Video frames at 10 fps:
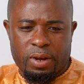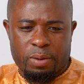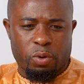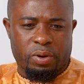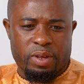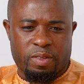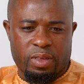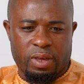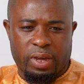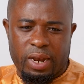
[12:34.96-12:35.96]

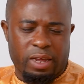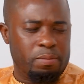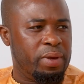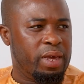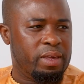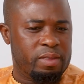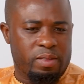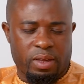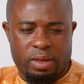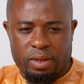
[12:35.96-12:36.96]
democracy,
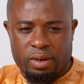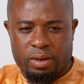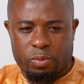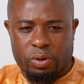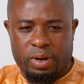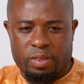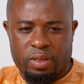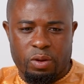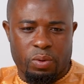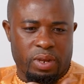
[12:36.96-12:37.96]
clan-based
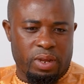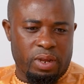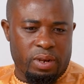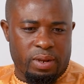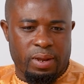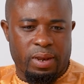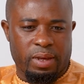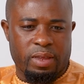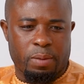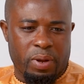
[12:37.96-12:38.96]
democracy, the way they
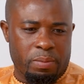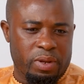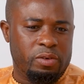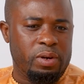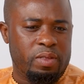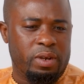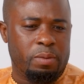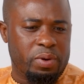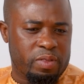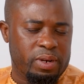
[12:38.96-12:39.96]
elect their parliamentarians and
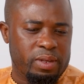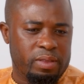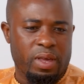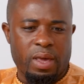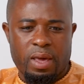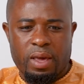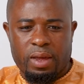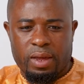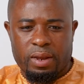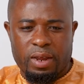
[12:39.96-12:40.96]
the president.
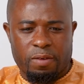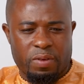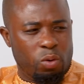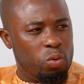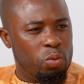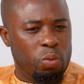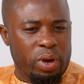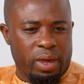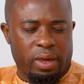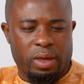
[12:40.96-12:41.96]
They have their own
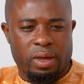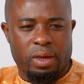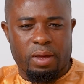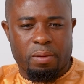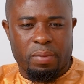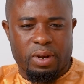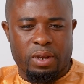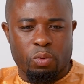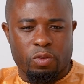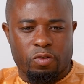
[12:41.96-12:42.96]
way,
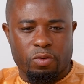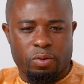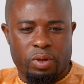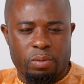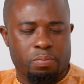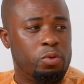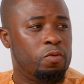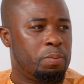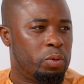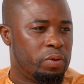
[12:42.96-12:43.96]
but they want to
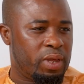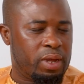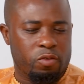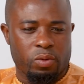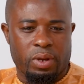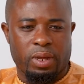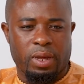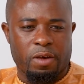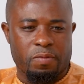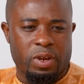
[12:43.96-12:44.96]
improve upon that. So
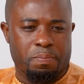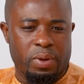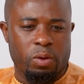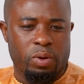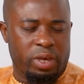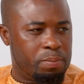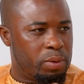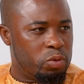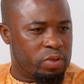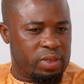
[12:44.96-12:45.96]
they are having a pillar on
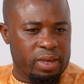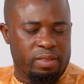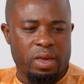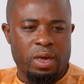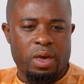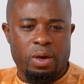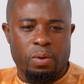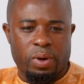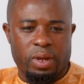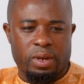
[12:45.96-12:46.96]
capable state,
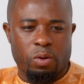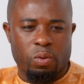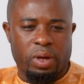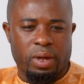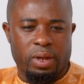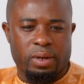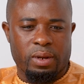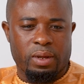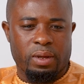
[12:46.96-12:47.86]
where they look at